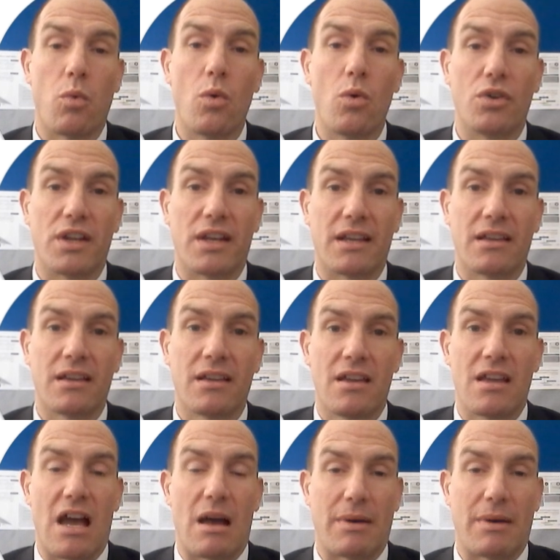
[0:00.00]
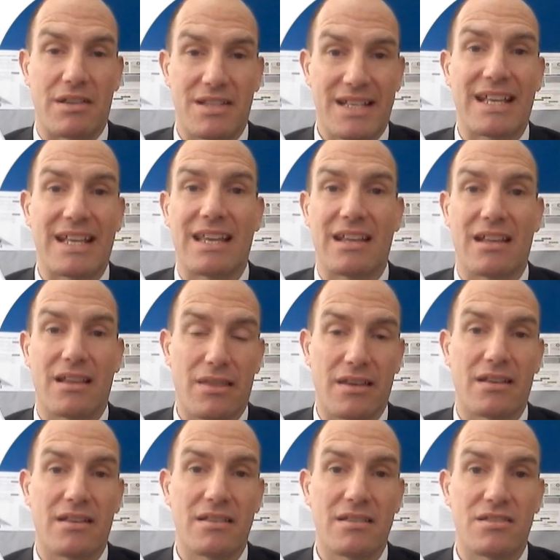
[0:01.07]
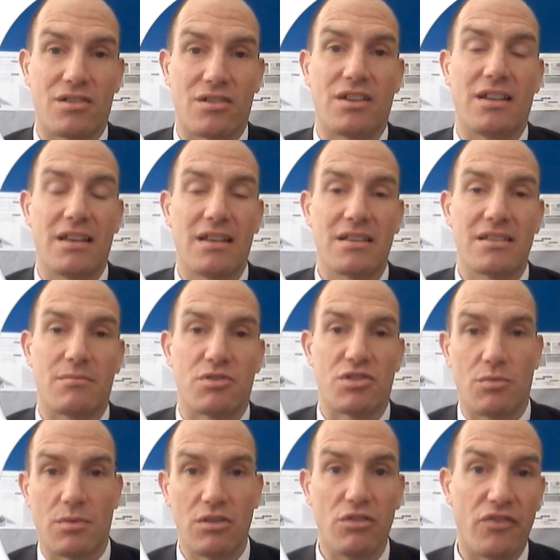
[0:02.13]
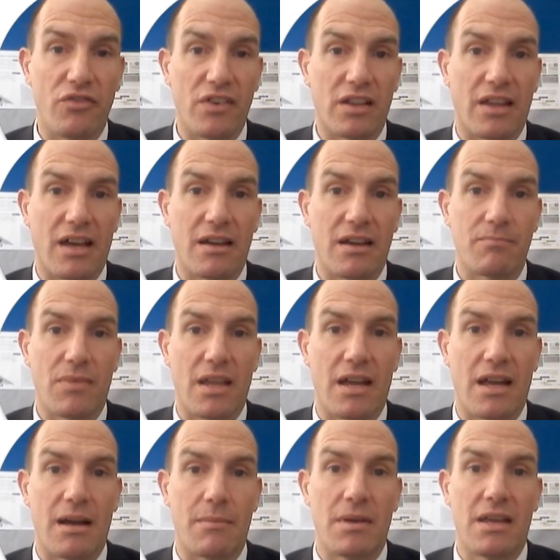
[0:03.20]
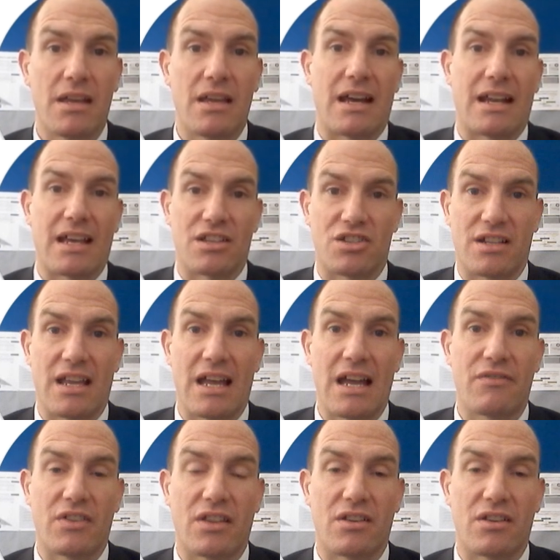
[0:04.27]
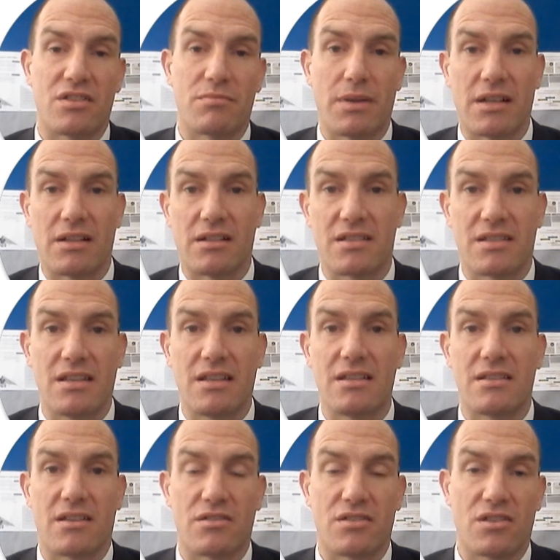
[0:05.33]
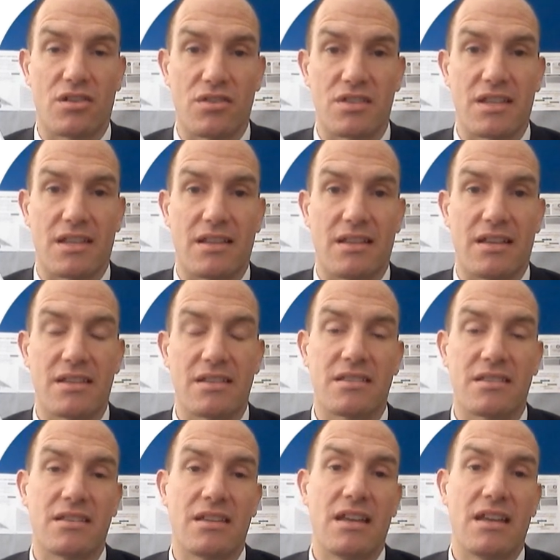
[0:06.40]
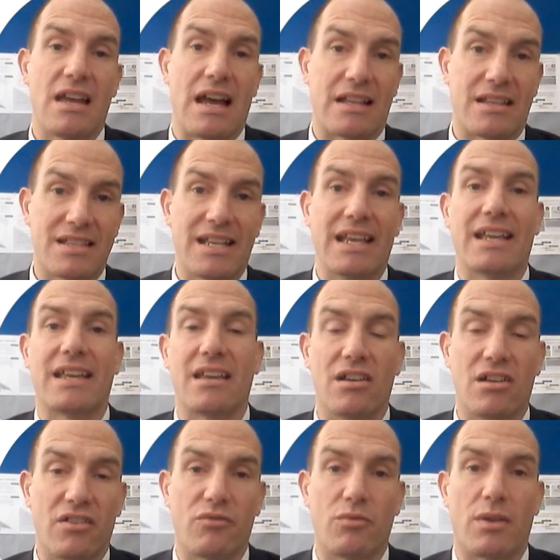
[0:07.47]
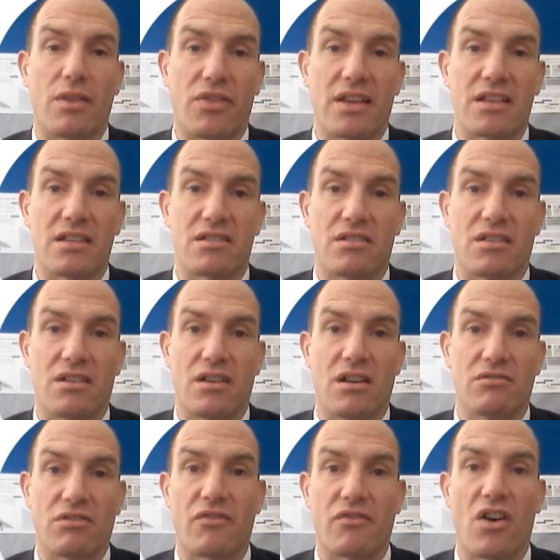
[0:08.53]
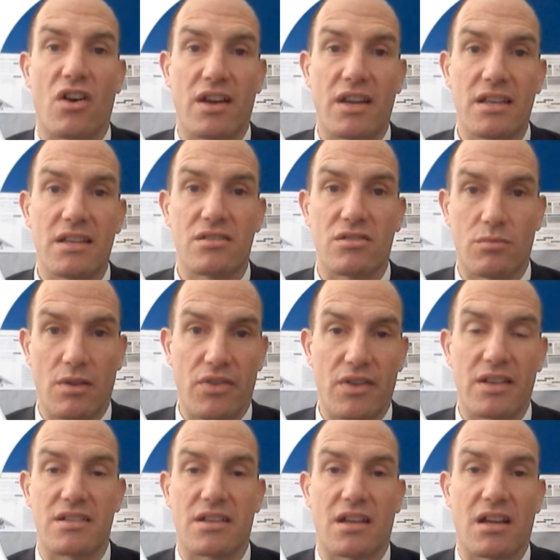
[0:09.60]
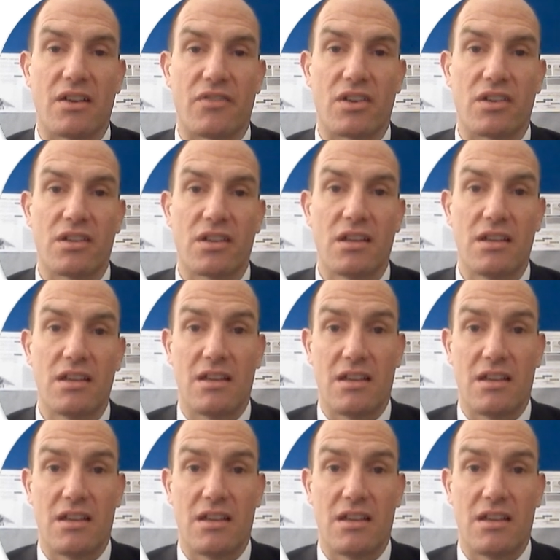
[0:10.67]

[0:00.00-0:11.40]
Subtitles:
rewarding about ticking things on a list. I'm sure we all feel that. And actually having those PLCs, those content lists, and ticking off when things are revised or when things are covered,